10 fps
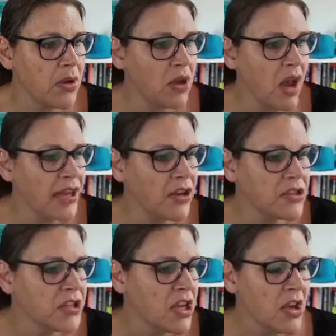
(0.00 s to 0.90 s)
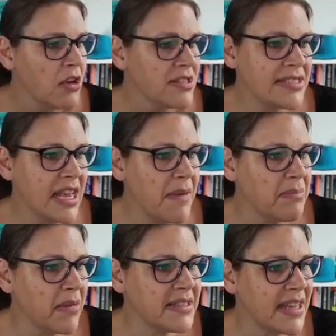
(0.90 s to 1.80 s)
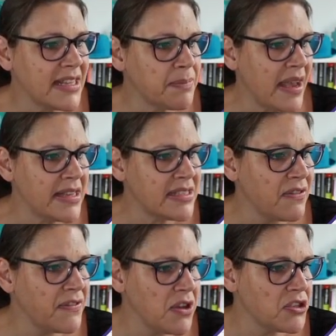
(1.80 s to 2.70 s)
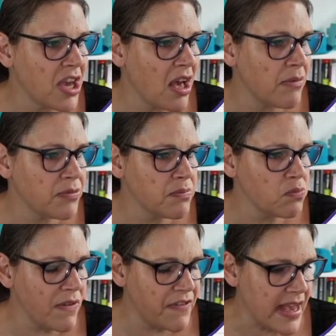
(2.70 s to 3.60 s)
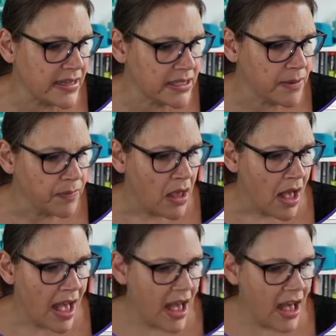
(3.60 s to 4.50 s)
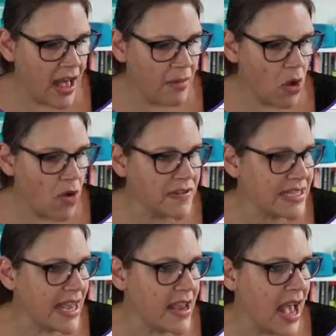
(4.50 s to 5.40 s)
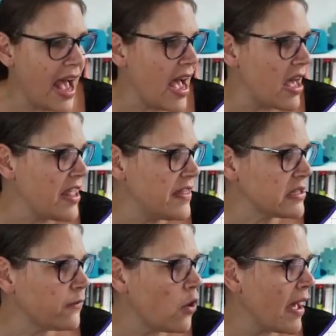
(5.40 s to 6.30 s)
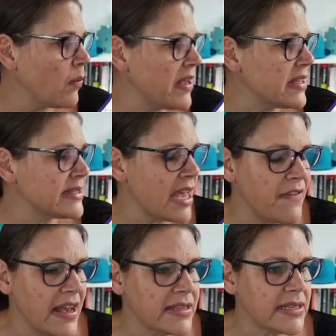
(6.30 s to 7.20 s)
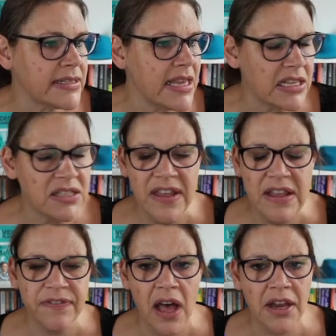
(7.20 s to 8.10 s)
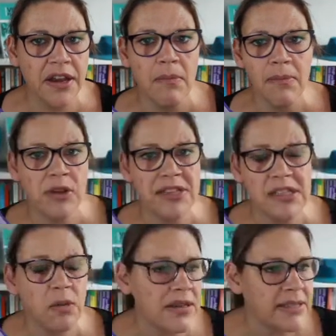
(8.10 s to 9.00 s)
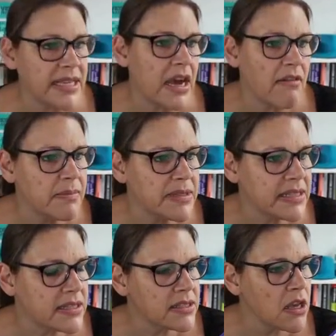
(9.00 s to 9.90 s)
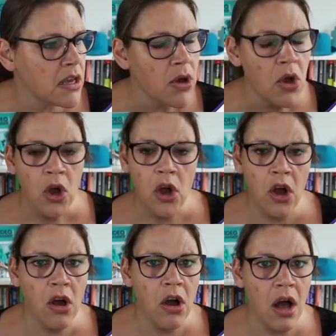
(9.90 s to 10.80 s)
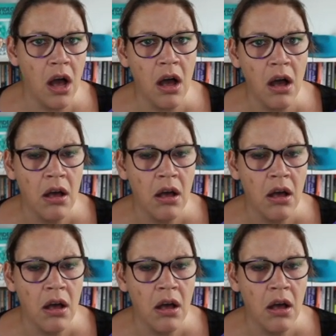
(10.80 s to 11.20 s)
I could segment my database in the future with this. Obviously in this format we could save it as a CSV file and upload it to our CRM system or our